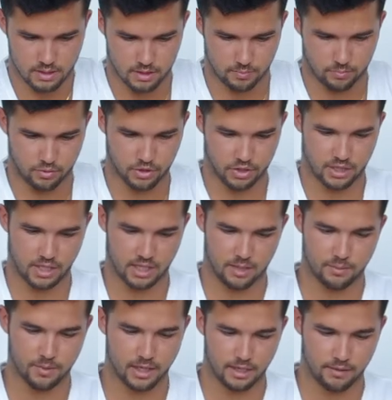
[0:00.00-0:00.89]
is
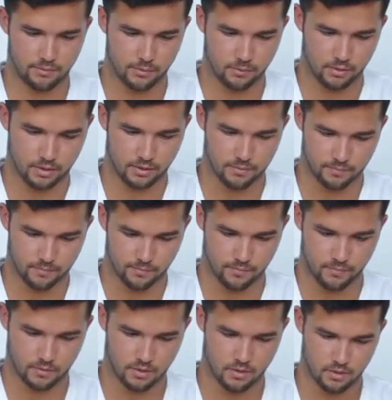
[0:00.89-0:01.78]
appreciated by everyone.
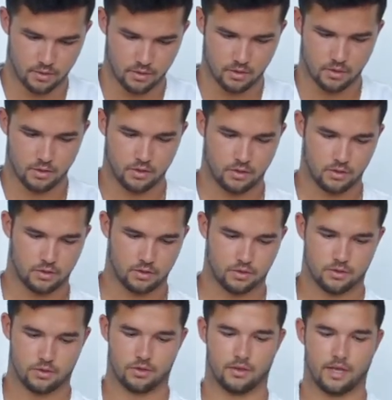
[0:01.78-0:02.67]

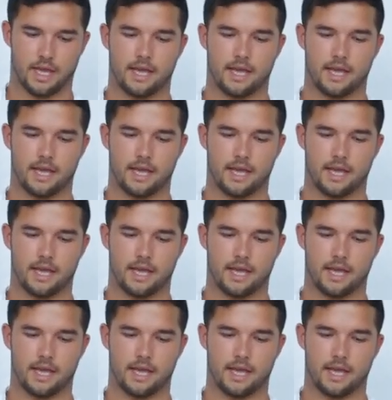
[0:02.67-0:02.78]
So